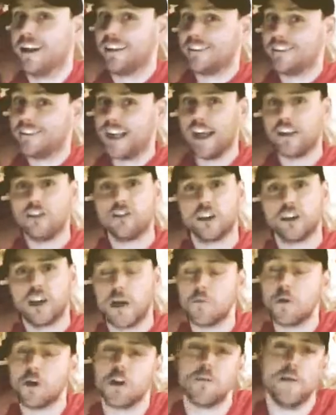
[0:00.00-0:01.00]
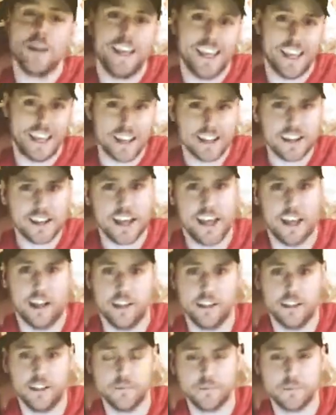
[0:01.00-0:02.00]
an extension, I'm going to be
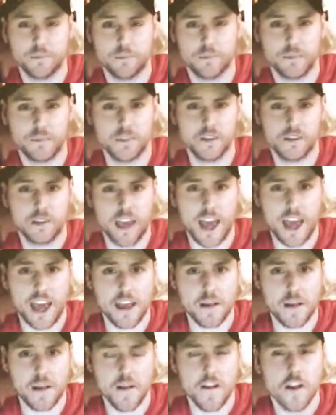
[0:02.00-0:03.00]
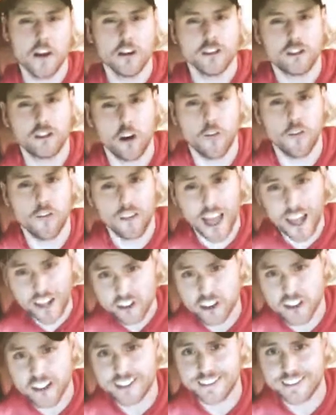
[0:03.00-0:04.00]
inhaling. Okay? So
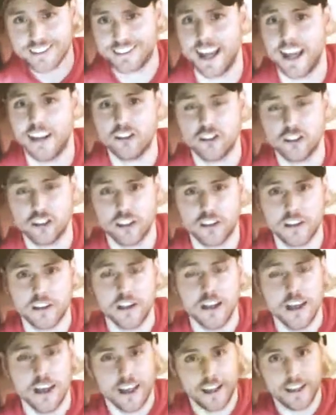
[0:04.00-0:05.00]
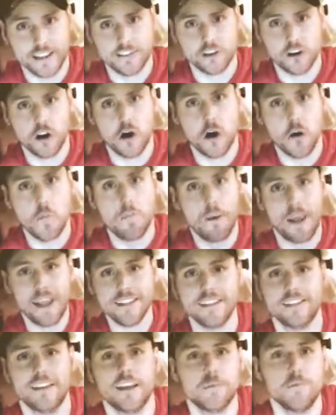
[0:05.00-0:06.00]
flexion, extension, it's our
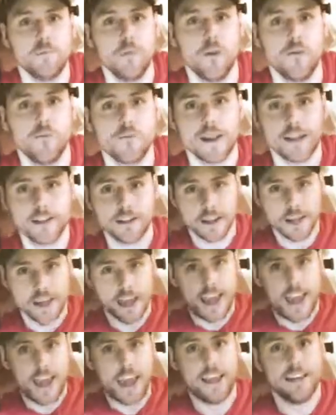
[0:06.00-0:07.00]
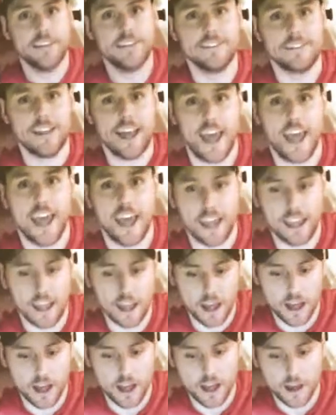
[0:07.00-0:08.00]
basic movement. It's a,
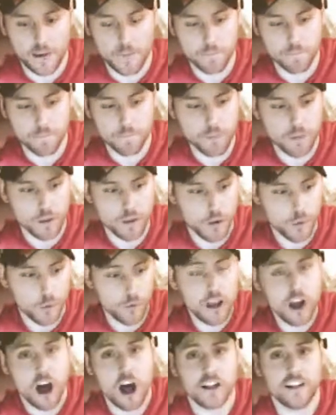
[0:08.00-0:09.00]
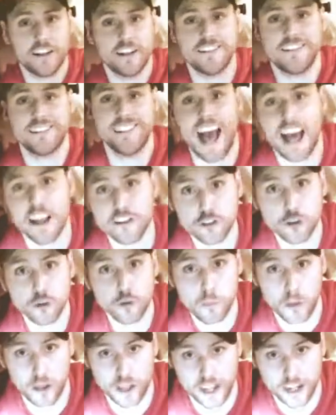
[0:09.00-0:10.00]
we call it a
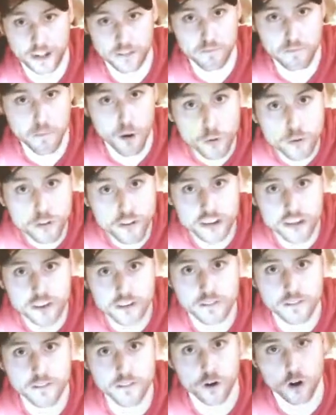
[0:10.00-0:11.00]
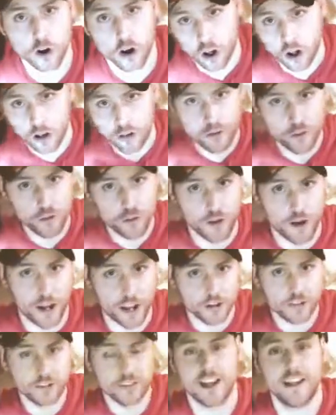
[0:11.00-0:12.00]
sagittal plane of motion for all you
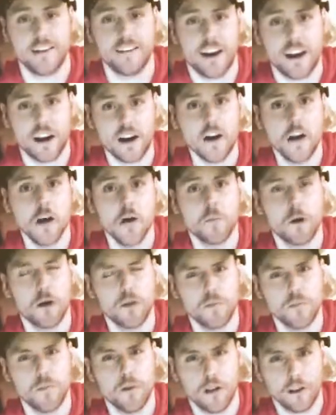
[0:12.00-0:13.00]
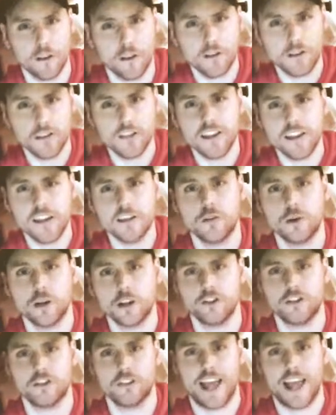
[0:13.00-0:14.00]
trainers out there. But you need to
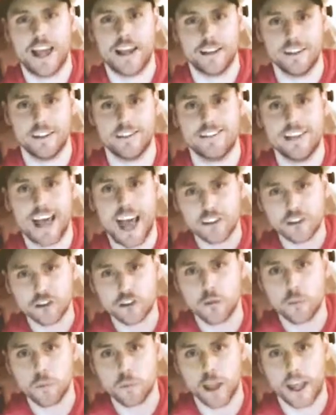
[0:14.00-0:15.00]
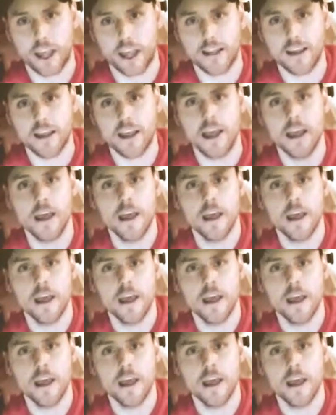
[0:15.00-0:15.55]
understand, in a sagittal plane,